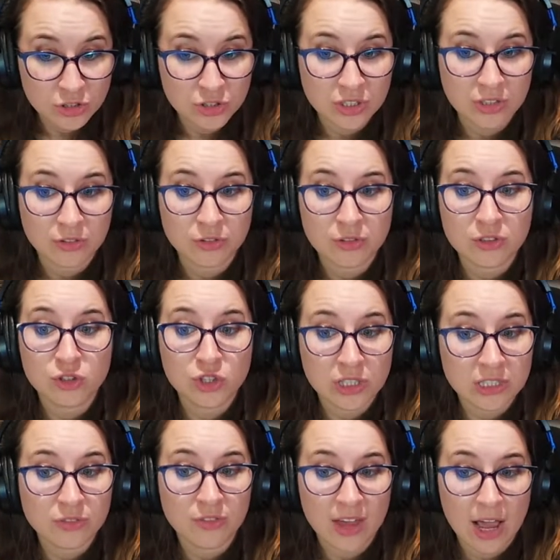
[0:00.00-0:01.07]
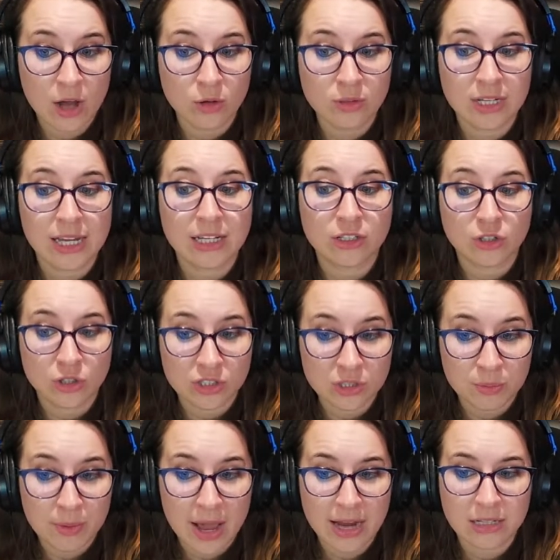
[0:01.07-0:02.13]
she's found and
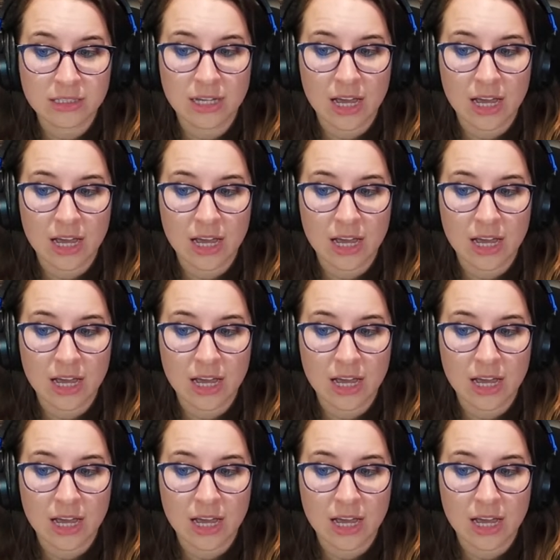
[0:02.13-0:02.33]
nursed back